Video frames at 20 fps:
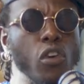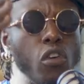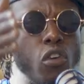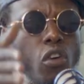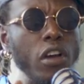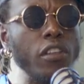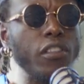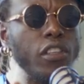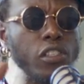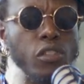
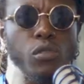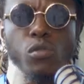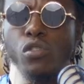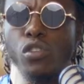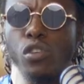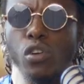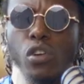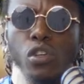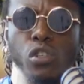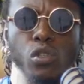Go in the
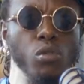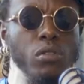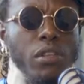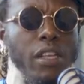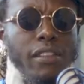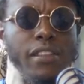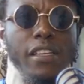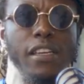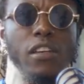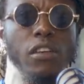studio, do
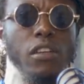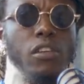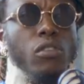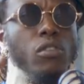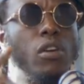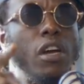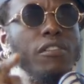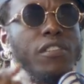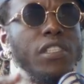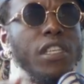the thing.
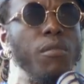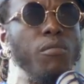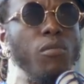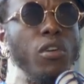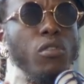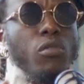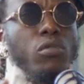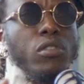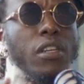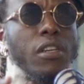You have
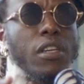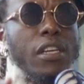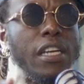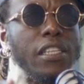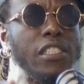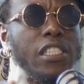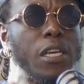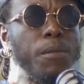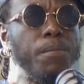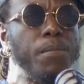someone who take,
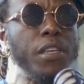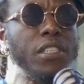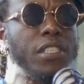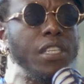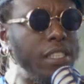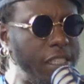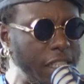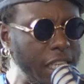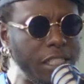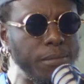can take
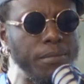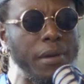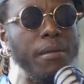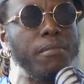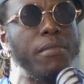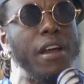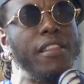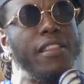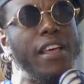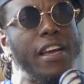pictures. Yes, my
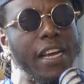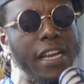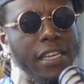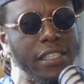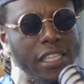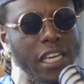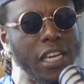brother can